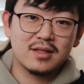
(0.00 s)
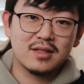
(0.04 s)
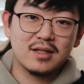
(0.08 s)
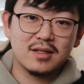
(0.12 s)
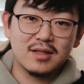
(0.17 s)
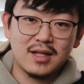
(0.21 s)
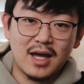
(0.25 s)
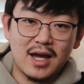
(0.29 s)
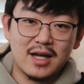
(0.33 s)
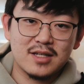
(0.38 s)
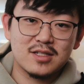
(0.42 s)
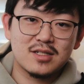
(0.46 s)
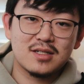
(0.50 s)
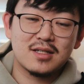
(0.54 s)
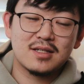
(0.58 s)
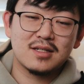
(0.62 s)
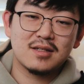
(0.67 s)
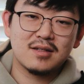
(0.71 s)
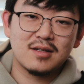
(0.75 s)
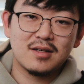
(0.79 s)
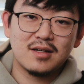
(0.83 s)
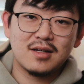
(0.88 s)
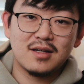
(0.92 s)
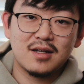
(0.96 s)
the last
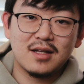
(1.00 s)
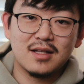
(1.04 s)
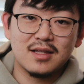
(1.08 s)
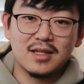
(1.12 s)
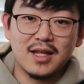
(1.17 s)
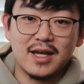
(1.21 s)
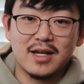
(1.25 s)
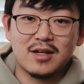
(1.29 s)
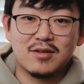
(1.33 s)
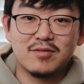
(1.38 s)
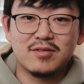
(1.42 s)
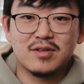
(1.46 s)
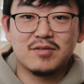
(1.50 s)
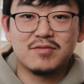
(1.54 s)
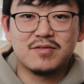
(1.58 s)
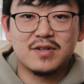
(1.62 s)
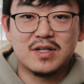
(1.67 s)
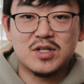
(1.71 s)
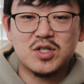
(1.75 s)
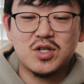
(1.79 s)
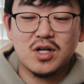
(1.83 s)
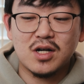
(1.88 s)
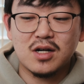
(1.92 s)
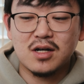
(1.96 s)
leg of the
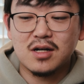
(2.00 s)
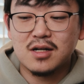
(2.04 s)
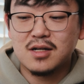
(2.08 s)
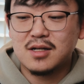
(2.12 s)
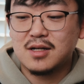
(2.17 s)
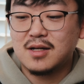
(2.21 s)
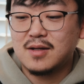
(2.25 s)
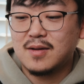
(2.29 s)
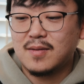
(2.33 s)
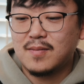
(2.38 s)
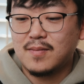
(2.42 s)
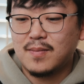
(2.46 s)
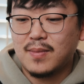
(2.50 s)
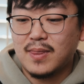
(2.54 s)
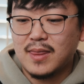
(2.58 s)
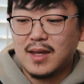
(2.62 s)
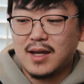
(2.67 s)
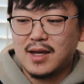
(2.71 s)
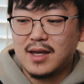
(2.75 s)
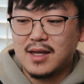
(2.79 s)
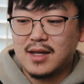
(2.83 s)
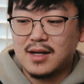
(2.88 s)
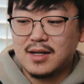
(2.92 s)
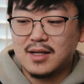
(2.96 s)
feature.
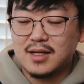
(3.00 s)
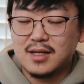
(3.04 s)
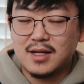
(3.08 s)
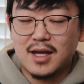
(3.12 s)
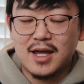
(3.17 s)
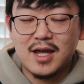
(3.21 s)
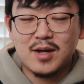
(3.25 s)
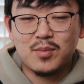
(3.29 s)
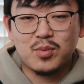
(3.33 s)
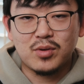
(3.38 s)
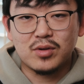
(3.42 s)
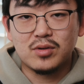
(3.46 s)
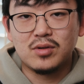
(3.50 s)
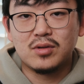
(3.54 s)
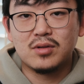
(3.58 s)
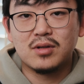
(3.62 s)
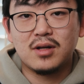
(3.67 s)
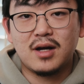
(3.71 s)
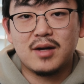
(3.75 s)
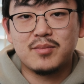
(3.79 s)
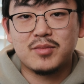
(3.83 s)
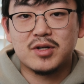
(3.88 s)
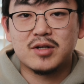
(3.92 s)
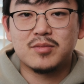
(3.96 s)
And in April,
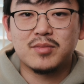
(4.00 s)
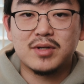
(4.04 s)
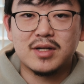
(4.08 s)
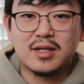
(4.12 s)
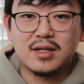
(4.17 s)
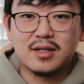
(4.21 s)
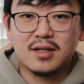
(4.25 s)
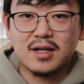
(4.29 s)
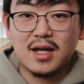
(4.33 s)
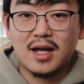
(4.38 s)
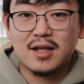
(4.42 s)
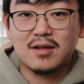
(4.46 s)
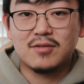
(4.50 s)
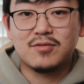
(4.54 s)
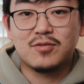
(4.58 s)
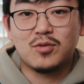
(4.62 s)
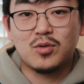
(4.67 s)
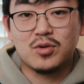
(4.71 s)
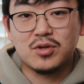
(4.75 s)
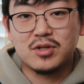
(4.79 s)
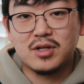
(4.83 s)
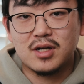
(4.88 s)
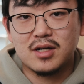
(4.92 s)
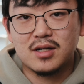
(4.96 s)
I'm going to be in
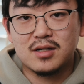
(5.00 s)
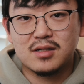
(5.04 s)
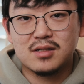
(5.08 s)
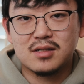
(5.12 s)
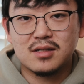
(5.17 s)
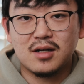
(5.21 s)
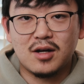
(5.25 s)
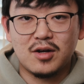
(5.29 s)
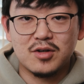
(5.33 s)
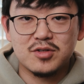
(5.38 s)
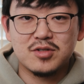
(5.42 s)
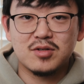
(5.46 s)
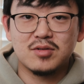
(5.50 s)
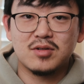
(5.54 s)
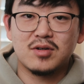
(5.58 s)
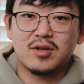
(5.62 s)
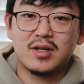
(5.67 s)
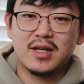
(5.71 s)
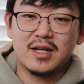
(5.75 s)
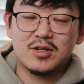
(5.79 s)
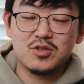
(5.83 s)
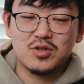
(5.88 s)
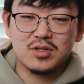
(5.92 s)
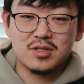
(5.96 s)
California, also
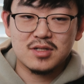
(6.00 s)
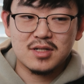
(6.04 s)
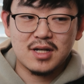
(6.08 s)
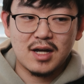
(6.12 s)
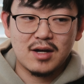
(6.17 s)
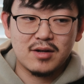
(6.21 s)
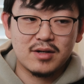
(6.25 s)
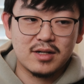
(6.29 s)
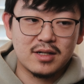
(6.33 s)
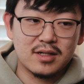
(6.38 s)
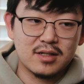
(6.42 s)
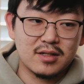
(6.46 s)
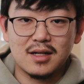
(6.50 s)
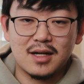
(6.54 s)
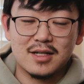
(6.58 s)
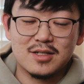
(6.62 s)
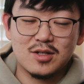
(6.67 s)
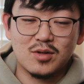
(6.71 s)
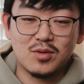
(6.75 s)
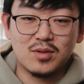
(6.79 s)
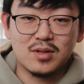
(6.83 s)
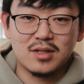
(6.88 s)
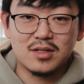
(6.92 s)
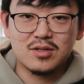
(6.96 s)
location scouting. As
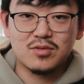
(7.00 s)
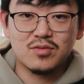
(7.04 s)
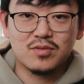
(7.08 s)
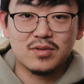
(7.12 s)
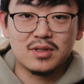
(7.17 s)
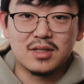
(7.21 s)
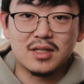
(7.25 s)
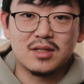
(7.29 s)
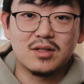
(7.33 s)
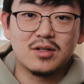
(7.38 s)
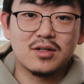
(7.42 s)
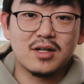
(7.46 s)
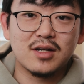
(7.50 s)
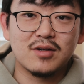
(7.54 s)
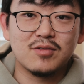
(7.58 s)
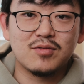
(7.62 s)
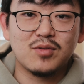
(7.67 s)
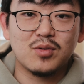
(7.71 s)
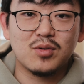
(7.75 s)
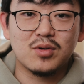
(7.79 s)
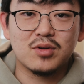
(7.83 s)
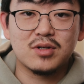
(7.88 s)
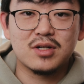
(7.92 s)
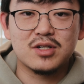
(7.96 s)
always, really looking
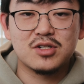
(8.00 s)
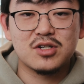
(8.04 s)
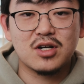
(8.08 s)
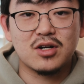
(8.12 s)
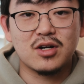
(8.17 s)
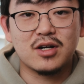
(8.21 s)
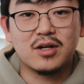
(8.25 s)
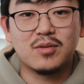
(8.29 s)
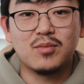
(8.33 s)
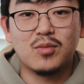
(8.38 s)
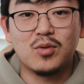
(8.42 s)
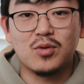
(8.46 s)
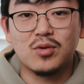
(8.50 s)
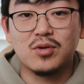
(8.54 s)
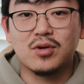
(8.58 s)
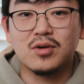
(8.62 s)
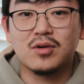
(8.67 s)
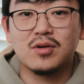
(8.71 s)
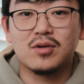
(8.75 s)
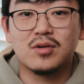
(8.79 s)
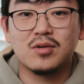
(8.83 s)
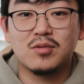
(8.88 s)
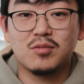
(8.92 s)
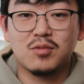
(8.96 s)
forward to sharing
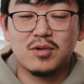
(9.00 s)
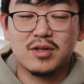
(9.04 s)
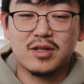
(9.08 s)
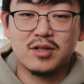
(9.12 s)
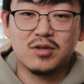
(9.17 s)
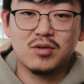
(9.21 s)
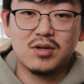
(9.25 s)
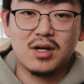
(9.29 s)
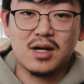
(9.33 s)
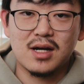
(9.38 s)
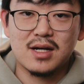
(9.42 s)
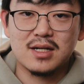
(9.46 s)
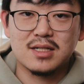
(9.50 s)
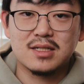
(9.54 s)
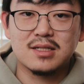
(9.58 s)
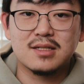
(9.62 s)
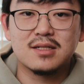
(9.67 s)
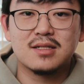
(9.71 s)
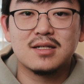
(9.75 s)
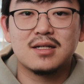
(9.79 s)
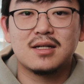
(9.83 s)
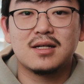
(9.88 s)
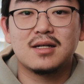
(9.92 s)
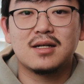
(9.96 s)
more with you
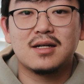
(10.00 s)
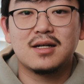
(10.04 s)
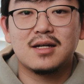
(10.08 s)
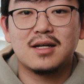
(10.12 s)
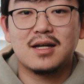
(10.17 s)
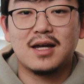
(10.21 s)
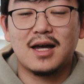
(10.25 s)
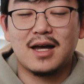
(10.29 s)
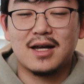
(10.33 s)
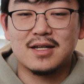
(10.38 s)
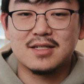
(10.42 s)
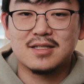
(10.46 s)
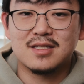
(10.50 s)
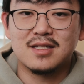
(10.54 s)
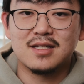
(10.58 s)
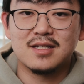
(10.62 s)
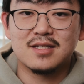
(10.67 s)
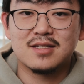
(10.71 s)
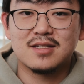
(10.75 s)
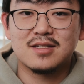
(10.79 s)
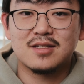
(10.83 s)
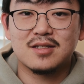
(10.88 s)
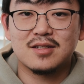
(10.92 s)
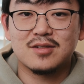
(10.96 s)
guys as
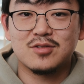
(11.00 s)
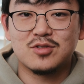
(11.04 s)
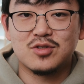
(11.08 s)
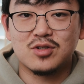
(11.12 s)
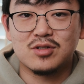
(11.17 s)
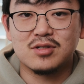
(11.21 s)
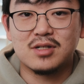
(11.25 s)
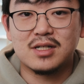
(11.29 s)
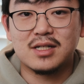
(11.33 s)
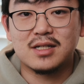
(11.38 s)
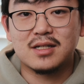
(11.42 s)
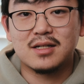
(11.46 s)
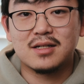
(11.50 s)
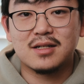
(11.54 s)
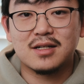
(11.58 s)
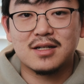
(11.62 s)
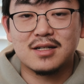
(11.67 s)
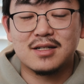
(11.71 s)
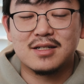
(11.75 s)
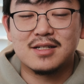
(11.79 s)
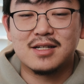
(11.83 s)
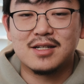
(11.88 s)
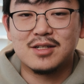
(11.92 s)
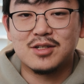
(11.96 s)
this journey
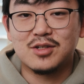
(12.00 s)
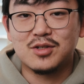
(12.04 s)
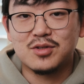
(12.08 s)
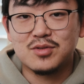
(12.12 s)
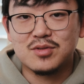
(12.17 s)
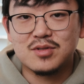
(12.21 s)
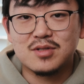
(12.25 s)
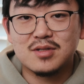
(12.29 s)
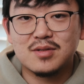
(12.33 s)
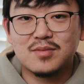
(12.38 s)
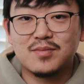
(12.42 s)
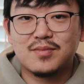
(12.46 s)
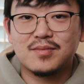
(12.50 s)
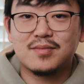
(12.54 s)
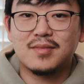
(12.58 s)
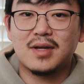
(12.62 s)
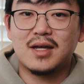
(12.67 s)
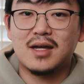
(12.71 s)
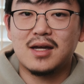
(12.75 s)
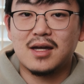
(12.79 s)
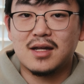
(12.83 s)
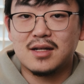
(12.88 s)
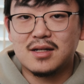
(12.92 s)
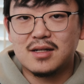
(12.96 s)
continues.
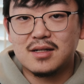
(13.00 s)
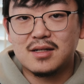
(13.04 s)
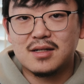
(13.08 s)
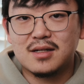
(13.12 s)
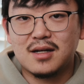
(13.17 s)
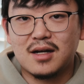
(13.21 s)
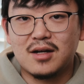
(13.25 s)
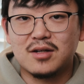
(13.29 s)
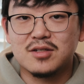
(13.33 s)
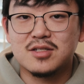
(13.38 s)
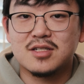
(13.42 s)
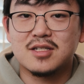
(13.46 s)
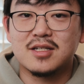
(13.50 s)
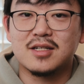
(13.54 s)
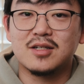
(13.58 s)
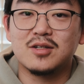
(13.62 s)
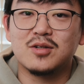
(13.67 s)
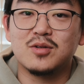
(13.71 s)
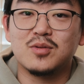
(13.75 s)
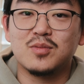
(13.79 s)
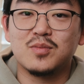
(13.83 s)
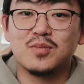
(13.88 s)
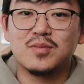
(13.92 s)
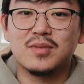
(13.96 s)
And I'll see
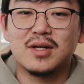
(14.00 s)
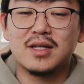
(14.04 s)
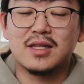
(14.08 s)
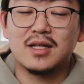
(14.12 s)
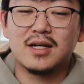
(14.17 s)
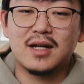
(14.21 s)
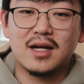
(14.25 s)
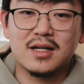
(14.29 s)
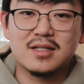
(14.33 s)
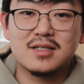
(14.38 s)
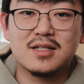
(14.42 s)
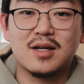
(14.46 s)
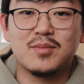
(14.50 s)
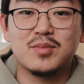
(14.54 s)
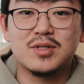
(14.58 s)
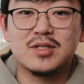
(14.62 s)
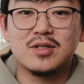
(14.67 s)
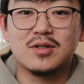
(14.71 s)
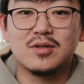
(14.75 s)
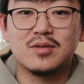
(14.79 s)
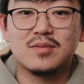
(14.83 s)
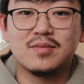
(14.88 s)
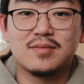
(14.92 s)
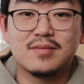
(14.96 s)
you in the next
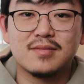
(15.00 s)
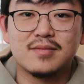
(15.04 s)
episode.